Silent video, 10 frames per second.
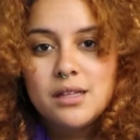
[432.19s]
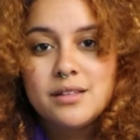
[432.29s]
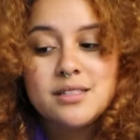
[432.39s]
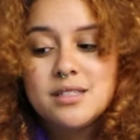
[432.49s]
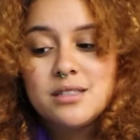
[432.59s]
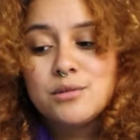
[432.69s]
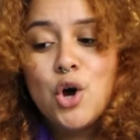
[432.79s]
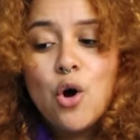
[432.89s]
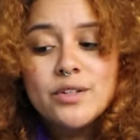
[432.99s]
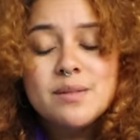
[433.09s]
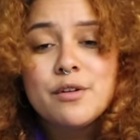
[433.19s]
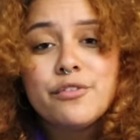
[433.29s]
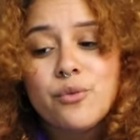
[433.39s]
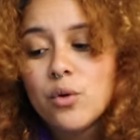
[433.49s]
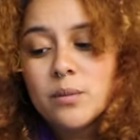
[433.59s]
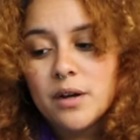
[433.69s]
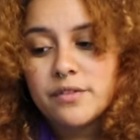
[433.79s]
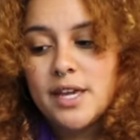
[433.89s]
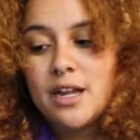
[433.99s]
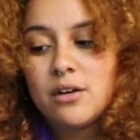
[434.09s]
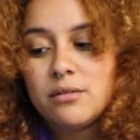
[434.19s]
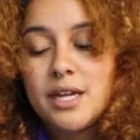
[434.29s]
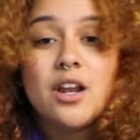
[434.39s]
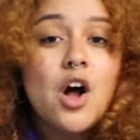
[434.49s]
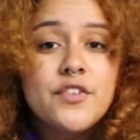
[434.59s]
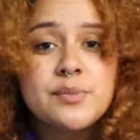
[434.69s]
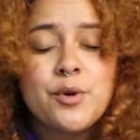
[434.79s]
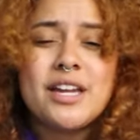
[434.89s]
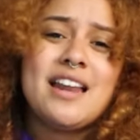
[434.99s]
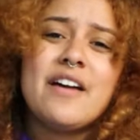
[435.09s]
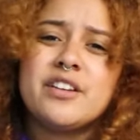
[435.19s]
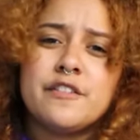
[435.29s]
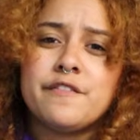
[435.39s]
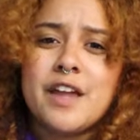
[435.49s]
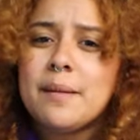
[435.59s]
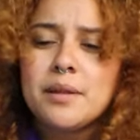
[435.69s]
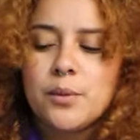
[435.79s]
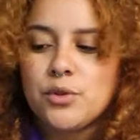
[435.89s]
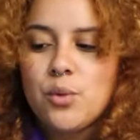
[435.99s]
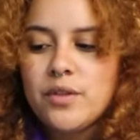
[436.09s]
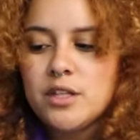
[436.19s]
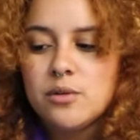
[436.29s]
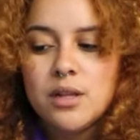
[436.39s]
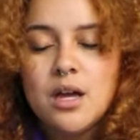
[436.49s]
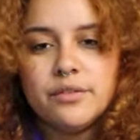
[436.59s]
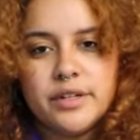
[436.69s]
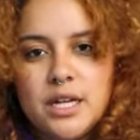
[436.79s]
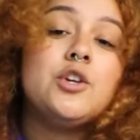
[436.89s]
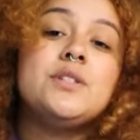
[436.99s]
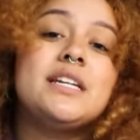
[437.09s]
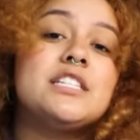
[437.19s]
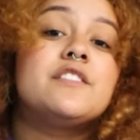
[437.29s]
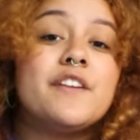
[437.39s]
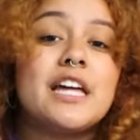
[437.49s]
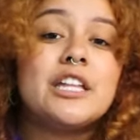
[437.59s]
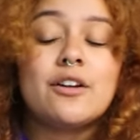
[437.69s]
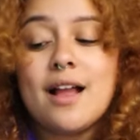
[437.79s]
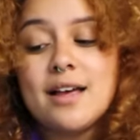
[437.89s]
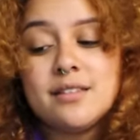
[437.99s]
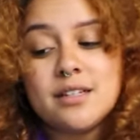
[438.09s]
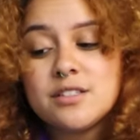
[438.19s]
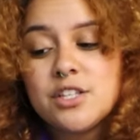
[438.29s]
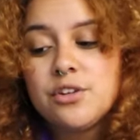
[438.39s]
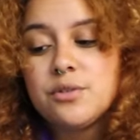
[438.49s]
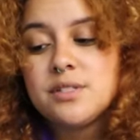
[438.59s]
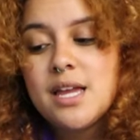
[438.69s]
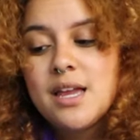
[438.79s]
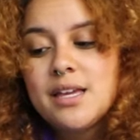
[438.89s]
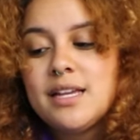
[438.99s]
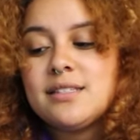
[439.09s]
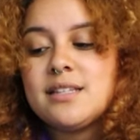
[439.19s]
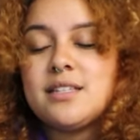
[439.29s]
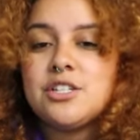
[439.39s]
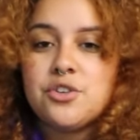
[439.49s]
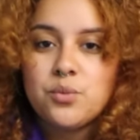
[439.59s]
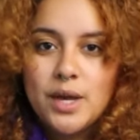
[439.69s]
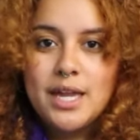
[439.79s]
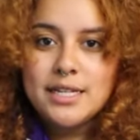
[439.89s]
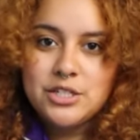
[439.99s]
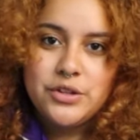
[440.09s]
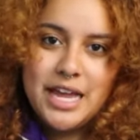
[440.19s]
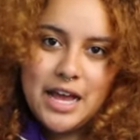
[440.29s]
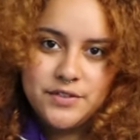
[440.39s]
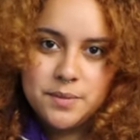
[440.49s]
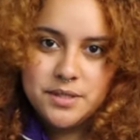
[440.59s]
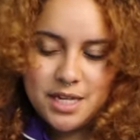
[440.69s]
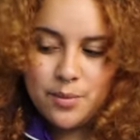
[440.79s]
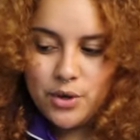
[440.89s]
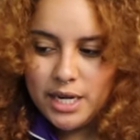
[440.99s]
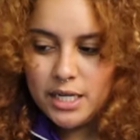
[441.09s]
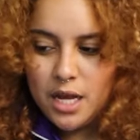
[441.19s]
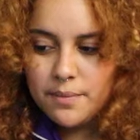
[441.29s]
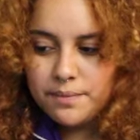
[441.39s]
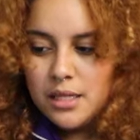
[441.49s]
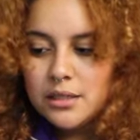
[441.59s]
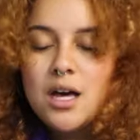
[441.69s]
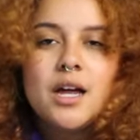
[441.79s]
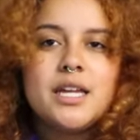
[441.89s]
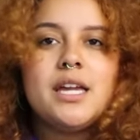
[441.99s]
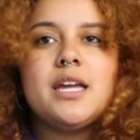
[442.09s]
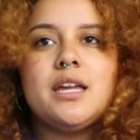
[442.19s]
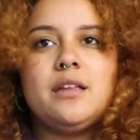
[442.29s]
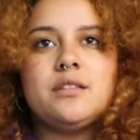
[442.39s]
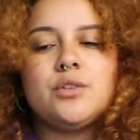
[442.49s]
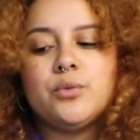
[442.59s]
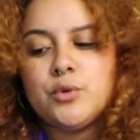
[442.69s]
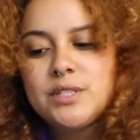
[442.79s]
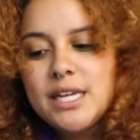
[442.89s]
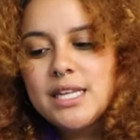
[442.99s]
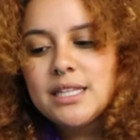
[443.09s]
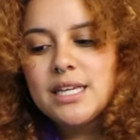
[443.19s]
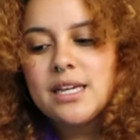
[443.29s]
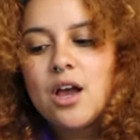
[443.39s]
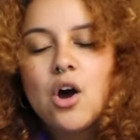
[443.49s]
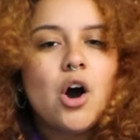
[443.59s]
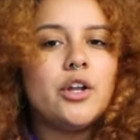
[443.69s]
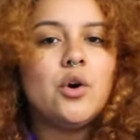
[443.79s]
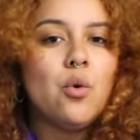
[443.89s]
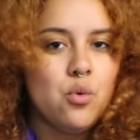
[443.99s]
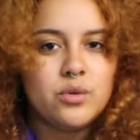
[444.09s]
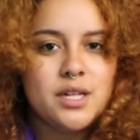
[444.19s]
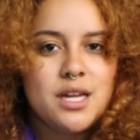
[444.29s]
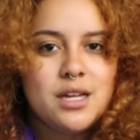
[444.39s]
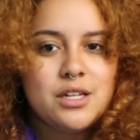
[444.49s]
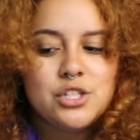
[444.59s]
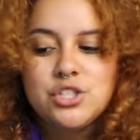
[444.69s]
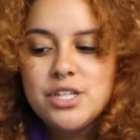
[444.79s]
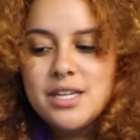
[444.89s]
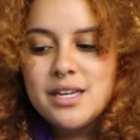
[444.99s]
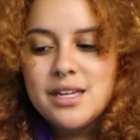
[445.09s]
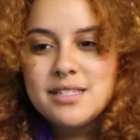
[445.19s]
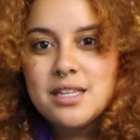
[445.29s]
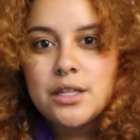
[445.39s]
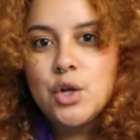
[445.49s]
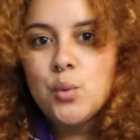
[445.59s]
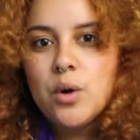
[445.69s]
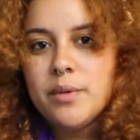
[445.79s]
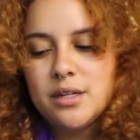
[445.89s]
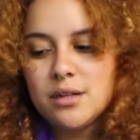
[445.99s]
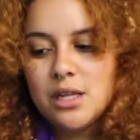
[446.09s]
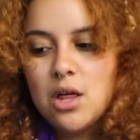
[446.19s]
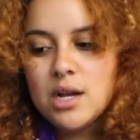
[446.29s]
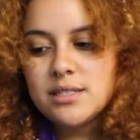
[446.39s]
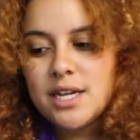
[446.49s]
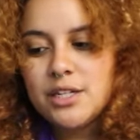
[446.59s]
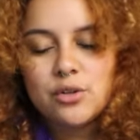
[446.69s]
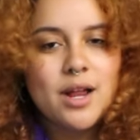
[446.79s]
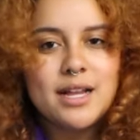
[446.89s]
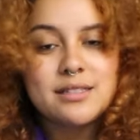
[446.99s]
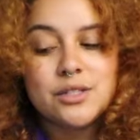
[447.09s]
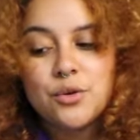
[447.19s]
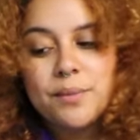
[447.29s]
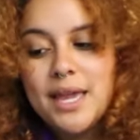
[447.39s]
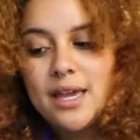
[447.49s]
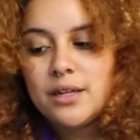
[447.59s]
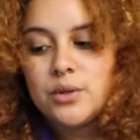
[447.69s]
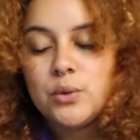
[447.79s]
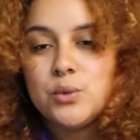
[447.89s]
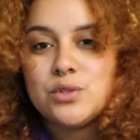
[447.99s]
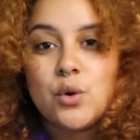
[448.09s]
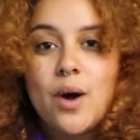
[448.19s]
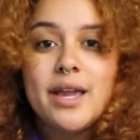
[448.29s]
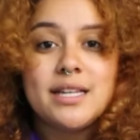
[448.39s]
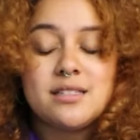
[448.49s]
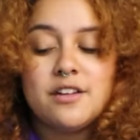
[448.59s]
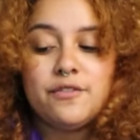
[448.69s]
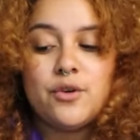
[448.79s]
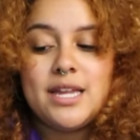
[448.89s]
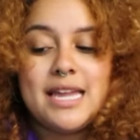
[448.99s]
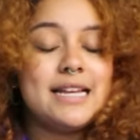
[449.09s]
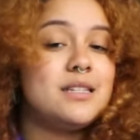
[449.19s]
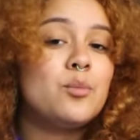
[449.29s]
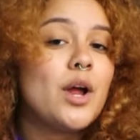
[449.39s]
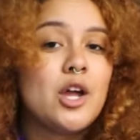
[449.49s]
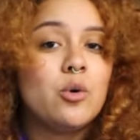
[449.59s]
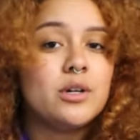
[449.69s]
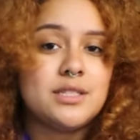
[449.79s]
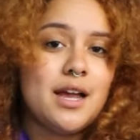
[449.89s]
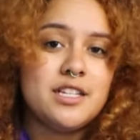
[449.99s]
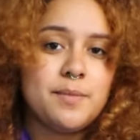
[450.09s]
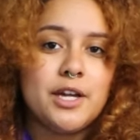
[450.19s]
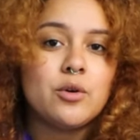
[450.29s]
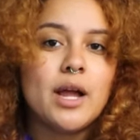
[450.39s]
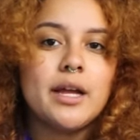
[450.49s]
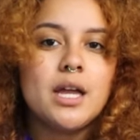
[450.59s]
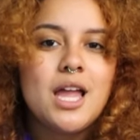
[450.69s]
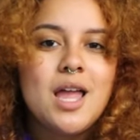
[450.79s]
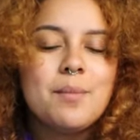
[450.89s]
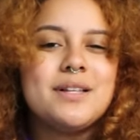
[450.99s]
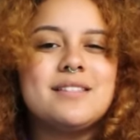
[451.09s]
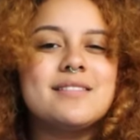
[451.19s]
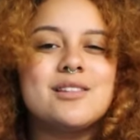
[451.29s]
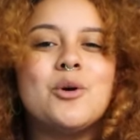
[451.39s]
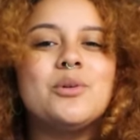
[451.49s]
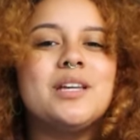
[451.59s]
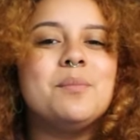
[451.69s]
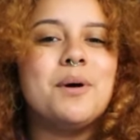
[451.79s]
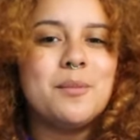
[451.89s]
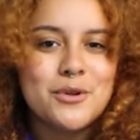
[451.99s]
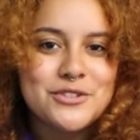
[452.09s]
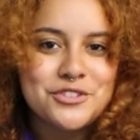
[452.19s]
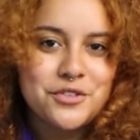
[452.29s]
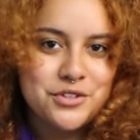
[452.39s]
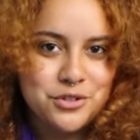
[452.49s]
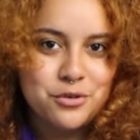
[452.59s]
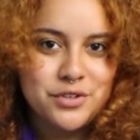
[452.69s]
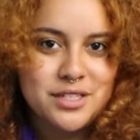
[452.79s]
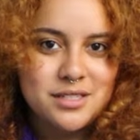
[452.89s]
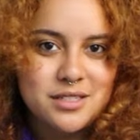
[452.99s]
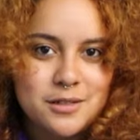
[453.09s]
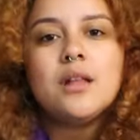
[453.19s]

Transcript: This is the ultimate form of care, an offspring and having a family with the one that you love. Using his failure as an excuse, he says they should wait until they have some stable income. Lottie is routinely on hold. She is the little woman alongside Craig's little man, whose quiet suffering isn't prioritized by Craig, but slowly bubbles to the surface.